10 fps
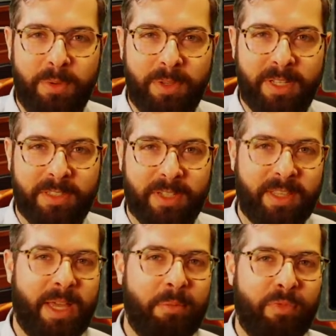and things like
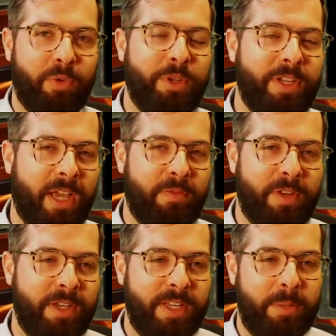that before you dive
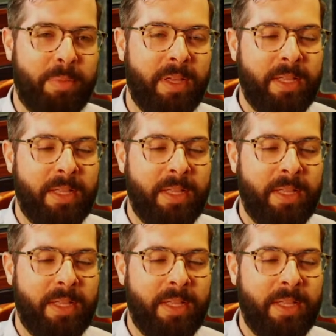in deep